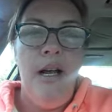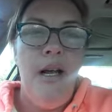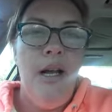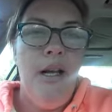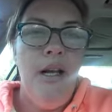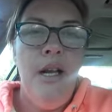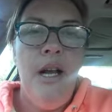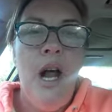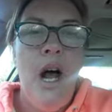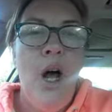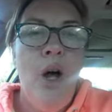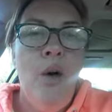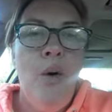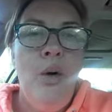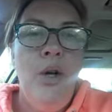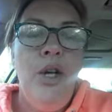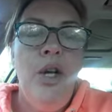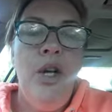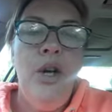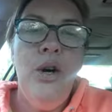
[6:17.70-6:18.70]
You know,
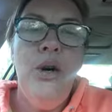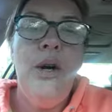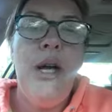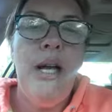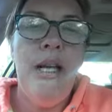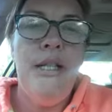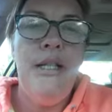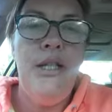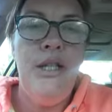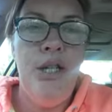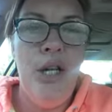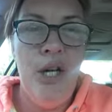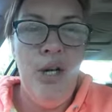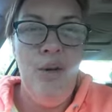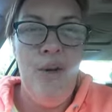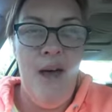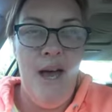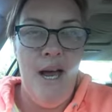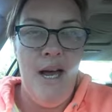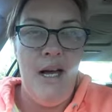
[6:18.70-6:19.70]
you can do
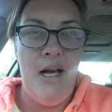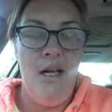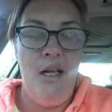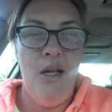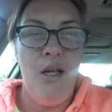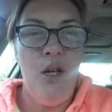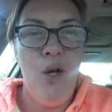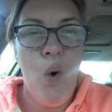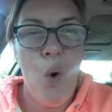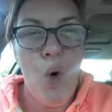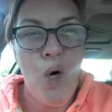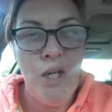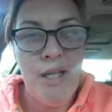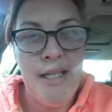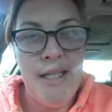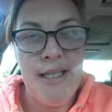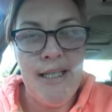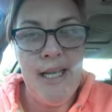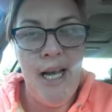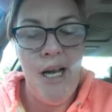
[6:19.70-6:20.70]
that
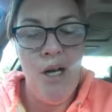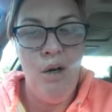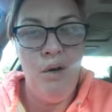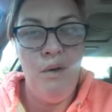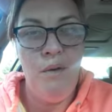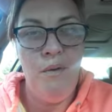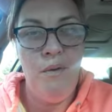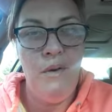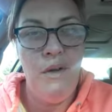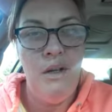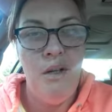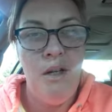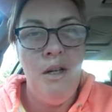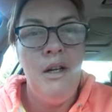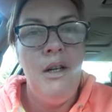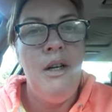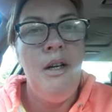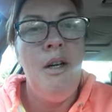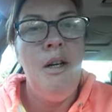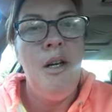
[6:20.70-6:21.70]
yourself.
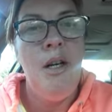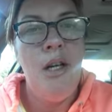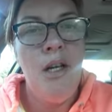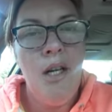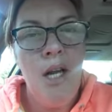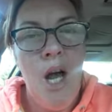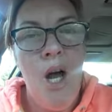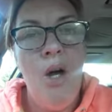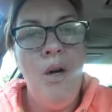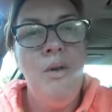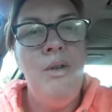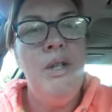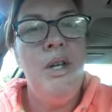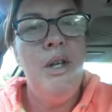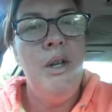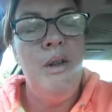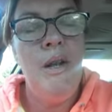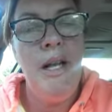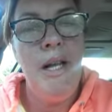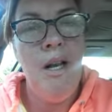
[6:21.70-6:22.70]
Go
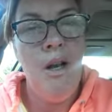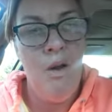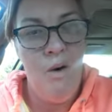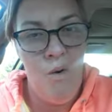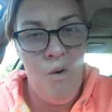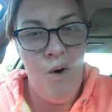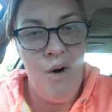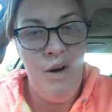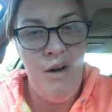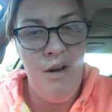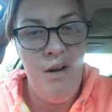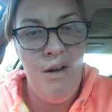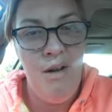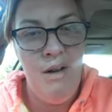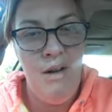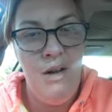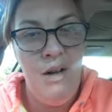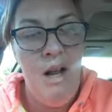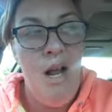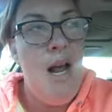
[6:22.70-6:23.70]
to the Lord
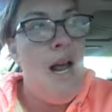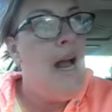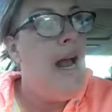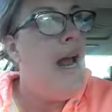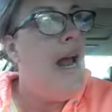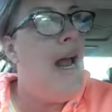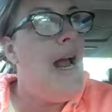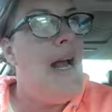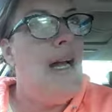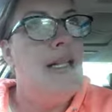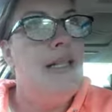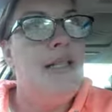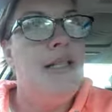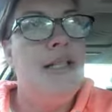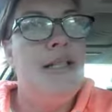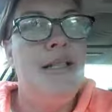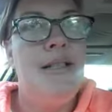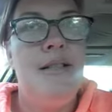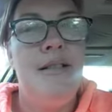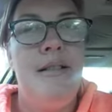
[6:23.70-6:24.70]
and
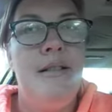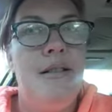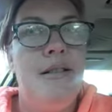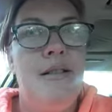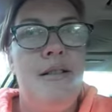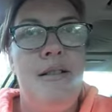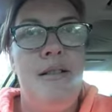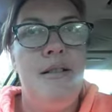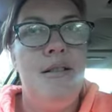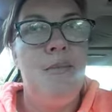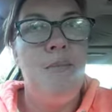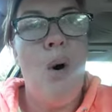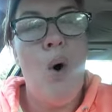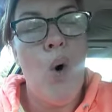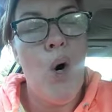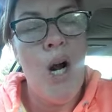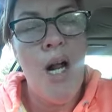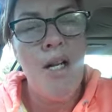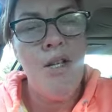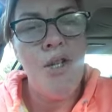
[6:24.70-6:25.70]

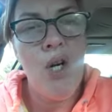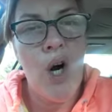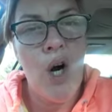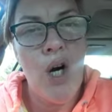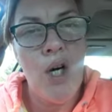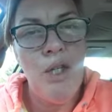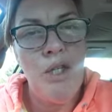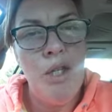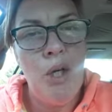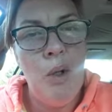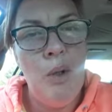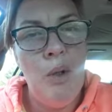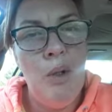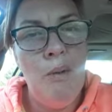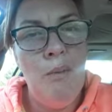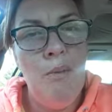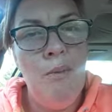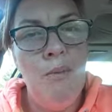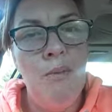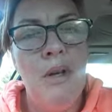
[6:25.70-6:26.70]
pour out your heart to
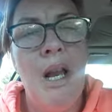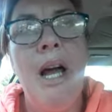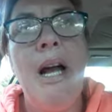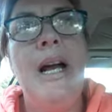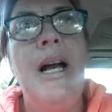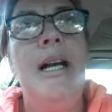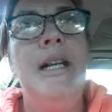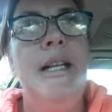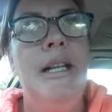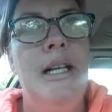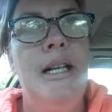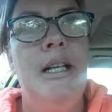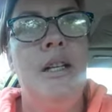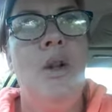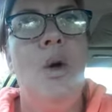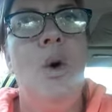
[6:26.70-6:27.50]
Him like I did.